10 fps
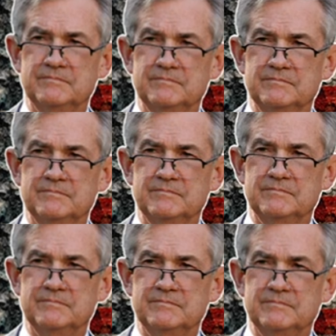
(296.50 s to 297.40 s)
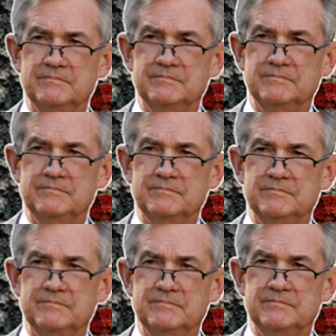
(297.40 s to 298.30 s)

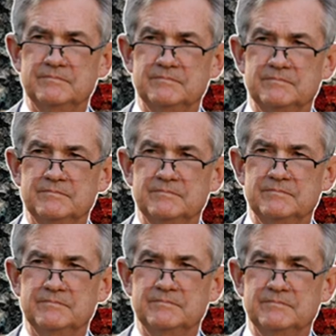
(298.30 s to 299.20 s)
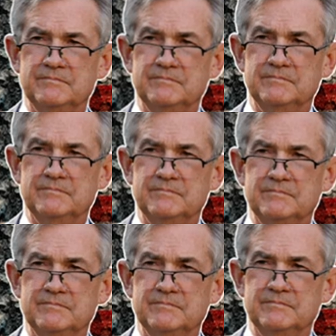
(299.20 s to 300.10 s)

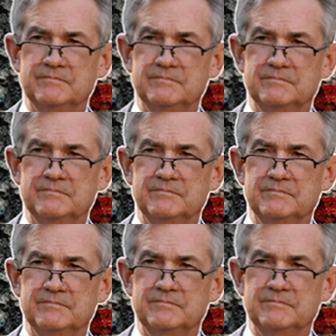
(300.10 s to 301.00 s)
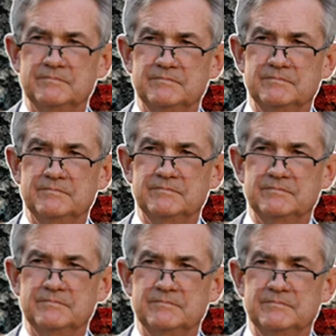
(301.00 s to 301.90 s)

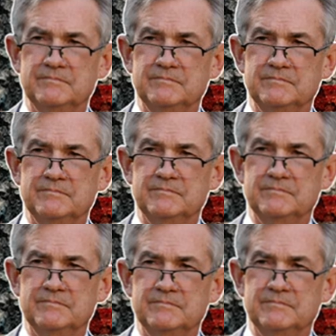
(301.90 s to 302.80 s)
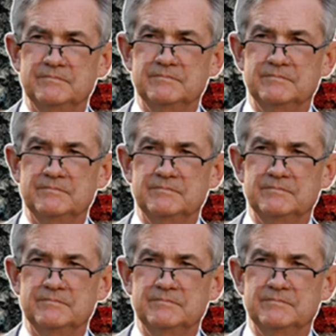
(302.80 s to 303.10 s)
(silent)